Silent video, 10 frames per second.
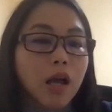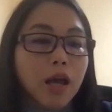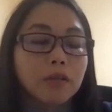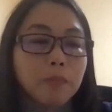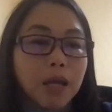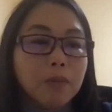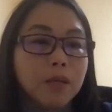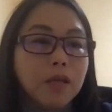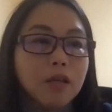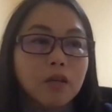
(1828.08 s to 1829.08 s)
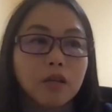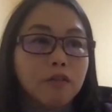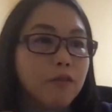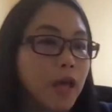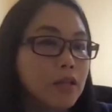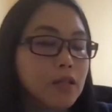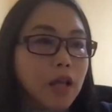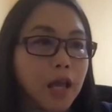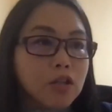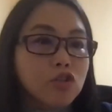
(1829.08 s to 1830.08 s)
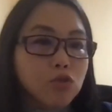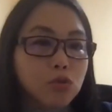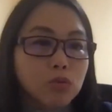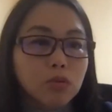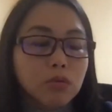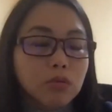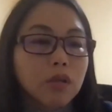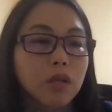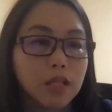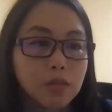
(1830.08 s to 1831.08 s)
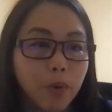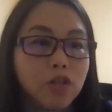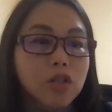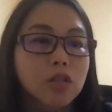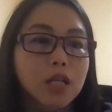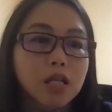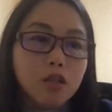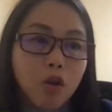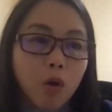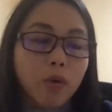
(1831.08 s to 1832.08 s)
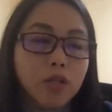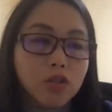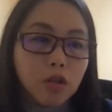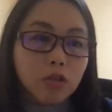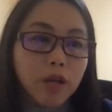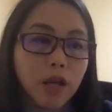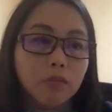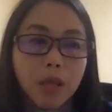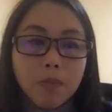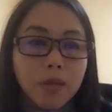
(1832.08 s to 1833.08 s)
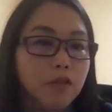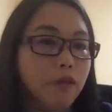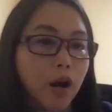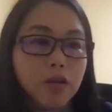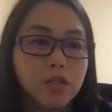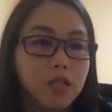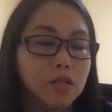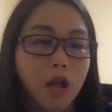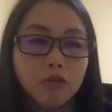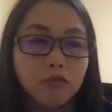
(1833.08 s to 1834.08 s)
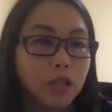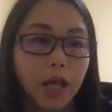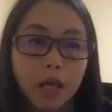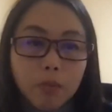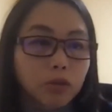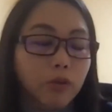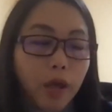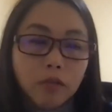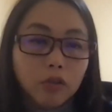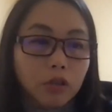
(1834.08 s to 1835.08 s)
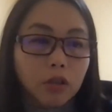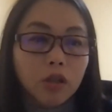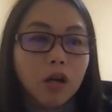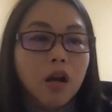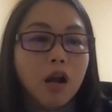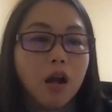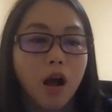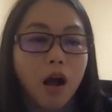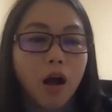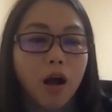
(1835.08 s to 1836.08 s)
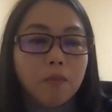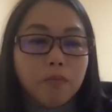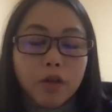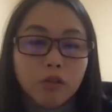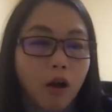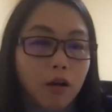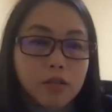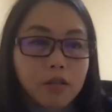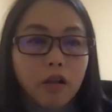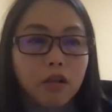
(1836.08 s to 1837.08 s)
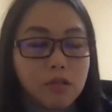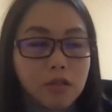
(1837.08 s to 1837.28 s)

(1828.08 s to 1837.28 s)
And maybe if ACE, ACE2 expression is low in children, maybe the virus is not really able to enter um, their lung cells.